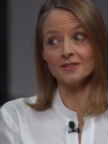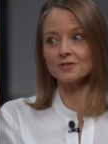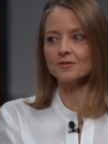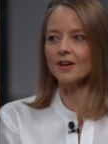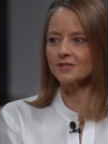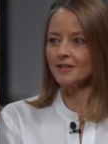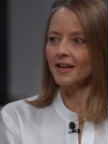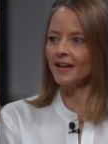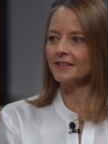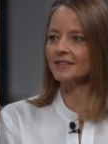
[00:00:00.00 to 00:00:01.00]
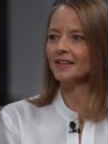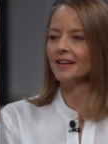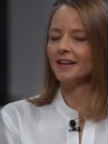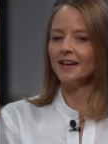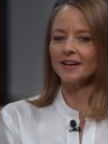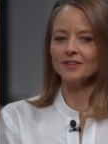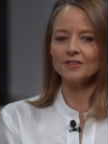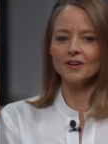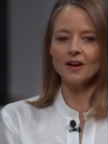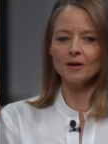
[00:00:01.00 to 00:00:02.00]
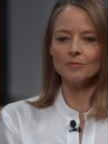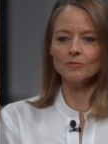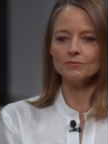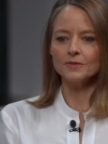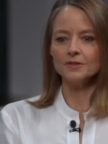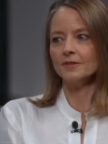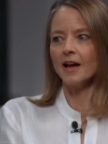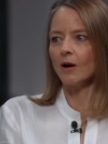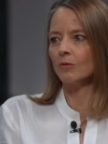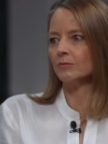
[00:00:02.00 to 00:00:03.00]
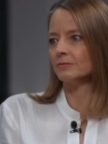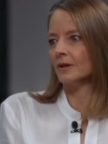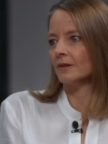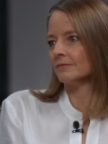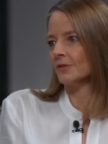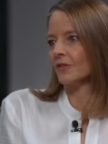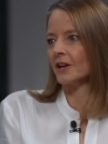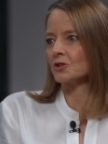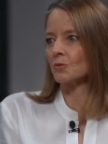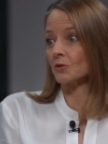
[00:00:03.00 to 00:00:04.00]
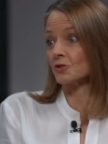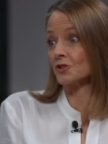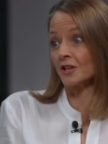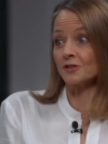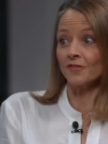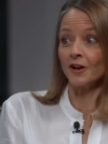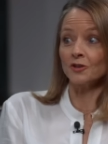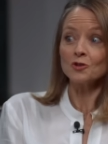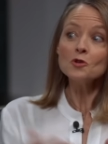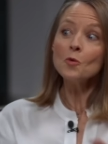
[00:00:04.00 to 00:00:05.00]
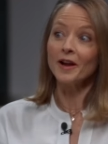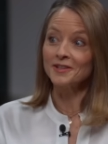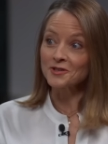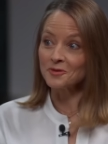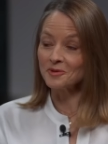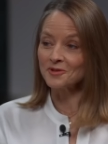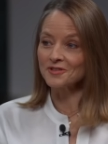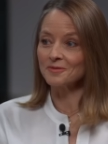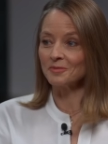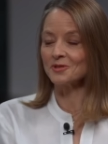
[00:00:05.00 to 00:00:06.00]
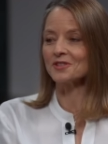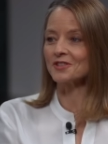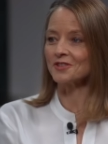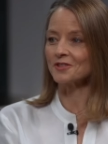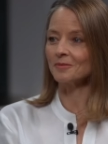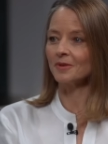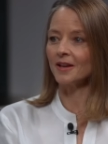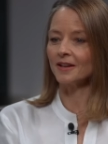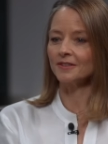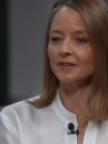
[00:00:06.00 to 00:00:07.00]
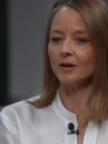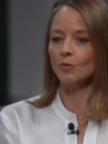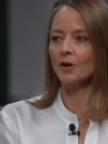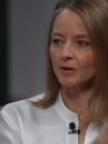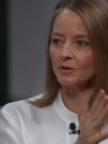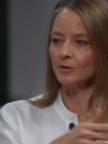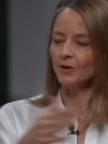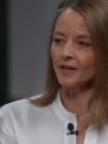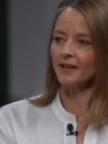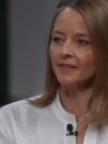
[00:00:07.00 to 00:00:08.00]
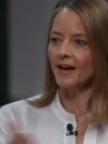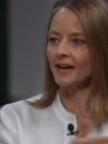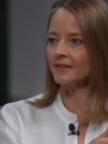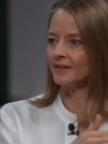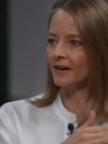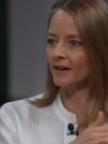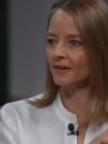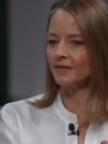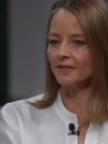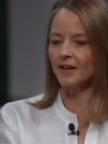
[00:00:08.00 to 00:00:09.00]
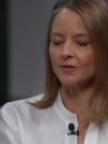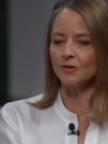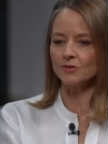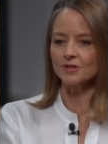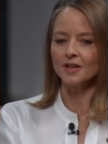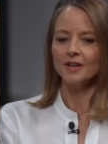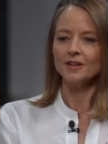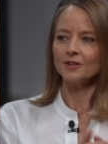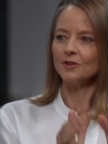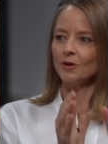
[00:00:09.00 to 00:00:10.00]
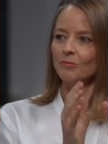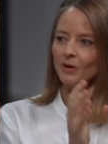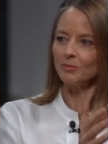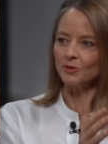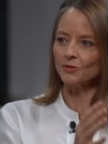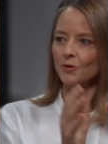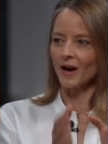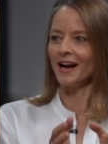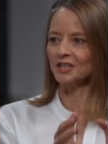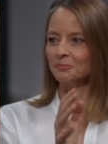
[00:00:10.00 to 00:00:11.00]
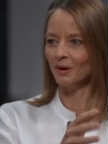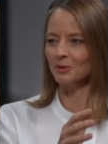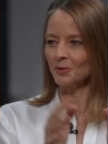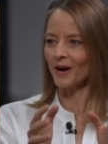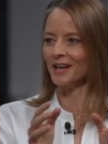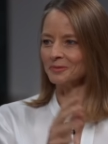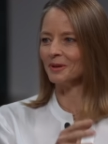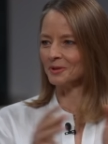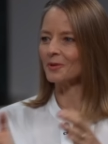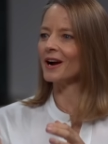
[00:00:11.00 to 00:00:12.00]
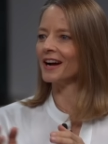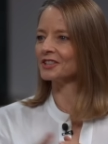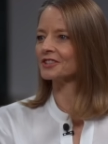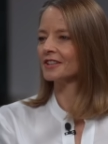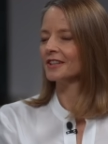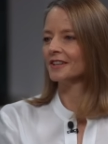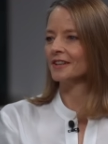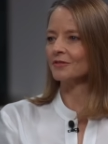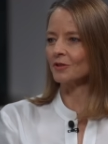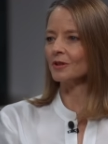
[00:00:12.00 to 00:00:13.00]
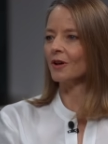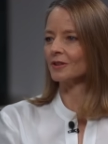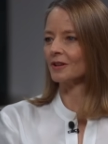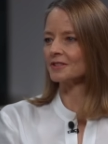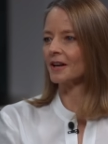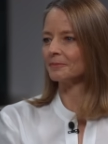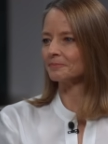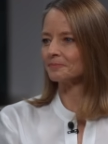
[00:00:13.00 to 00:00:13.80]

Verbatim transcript: in 2008. Right. And um, now uh, the financial world just has to find new ways to abuse, this, abuse the system. And uh, we're going to be looking at that, uh, that those, you know, bubble crash, bubble crash, bubble crash for a long, long time.